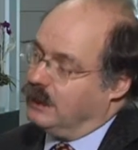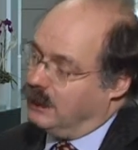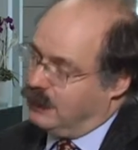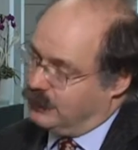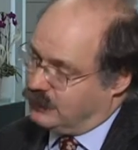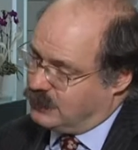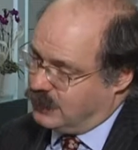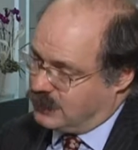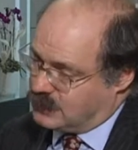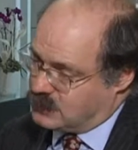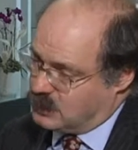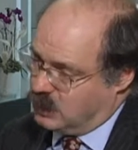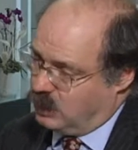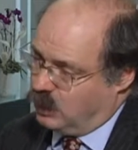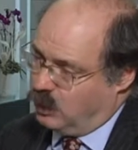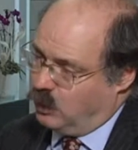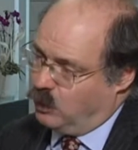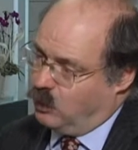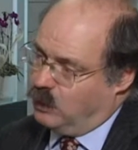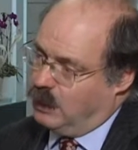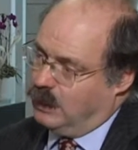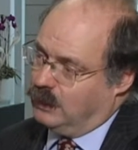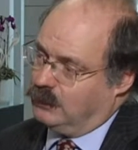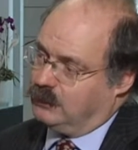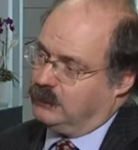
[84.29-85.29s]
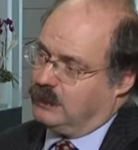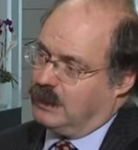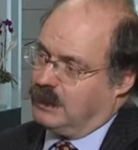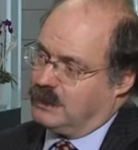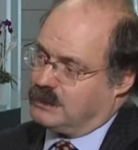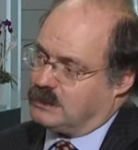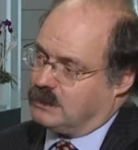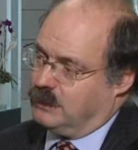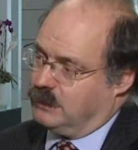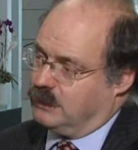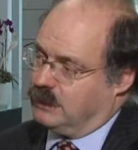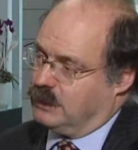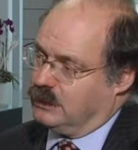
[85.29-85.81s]
It takes a long while to get
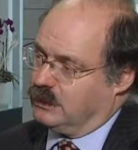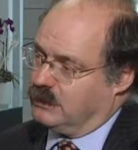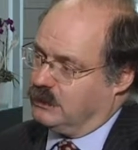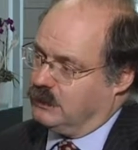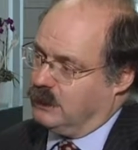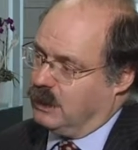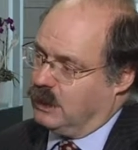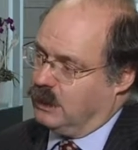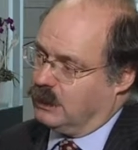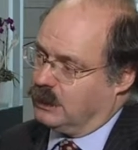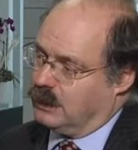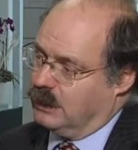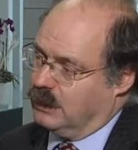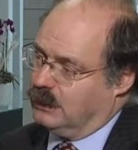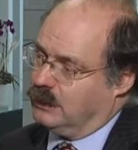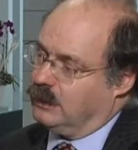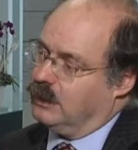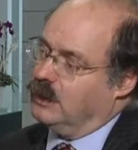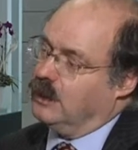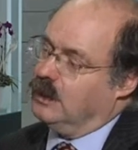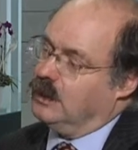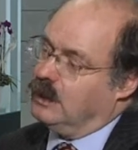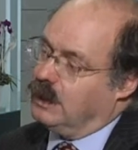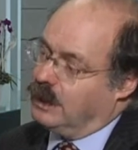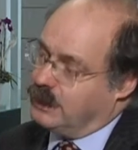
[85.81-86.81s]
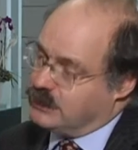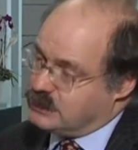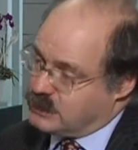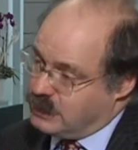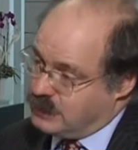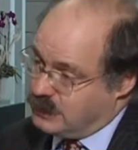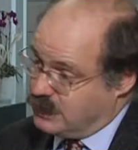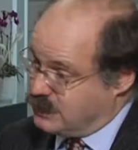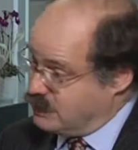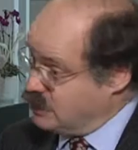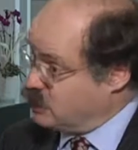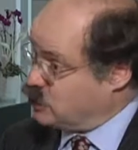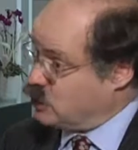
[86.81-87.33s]
something to market. And so
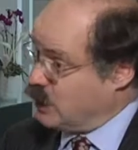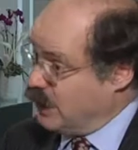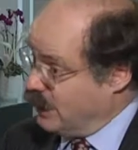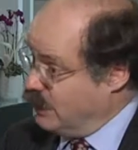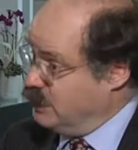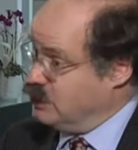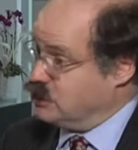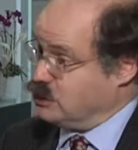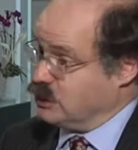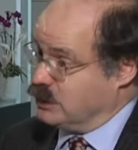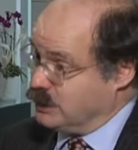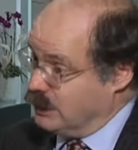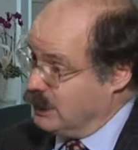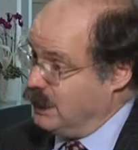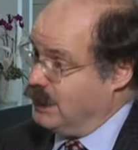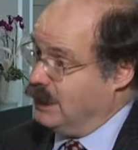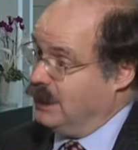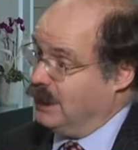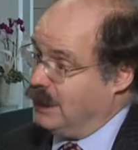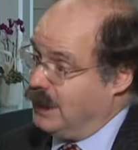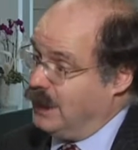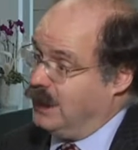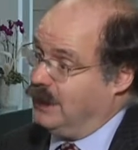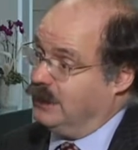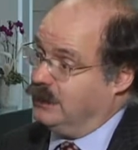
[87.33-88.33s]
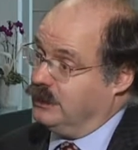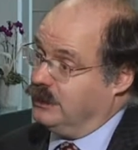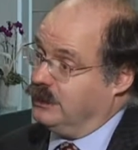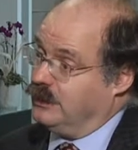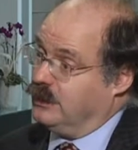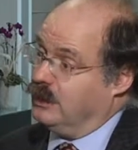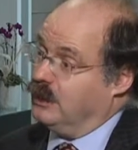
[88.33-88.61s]
there's a challenge at the early end.